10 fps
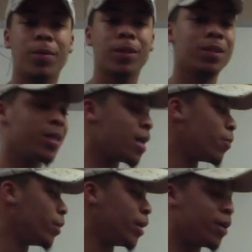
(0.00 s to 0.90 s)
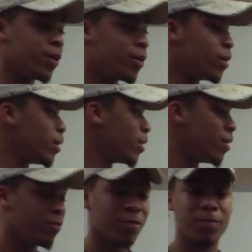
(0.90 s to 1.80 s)
basically how we hear,
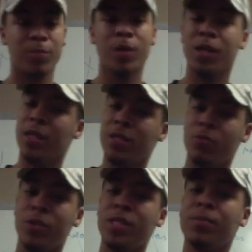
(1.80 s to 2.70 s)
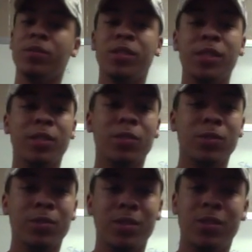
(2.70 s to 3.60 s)
from receptor
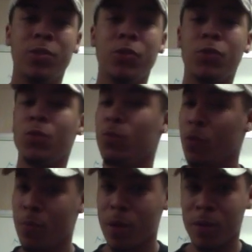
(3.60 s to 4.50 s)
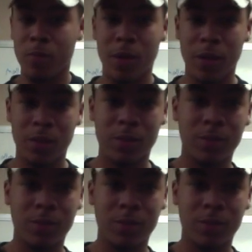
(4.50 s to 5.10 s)
signals to what part of the brain.